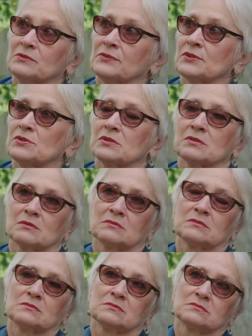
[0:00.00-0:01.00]
it was
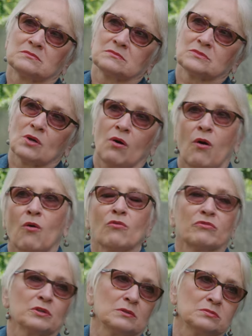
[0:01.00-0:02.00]

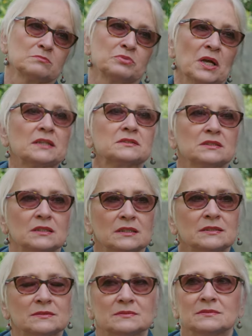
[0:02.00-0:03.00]
over
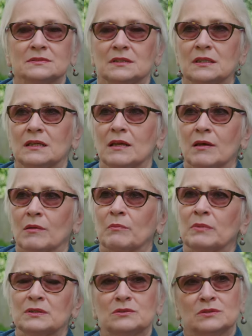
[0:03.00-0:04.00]
practically,
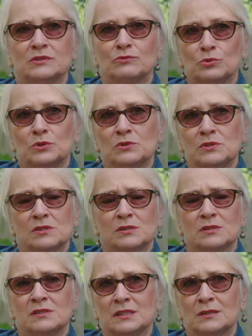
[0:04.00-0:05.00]
but the wounds
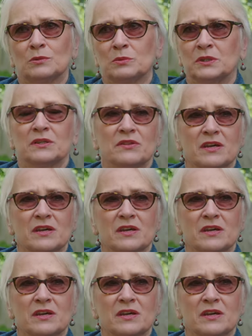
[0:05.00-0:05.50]
still were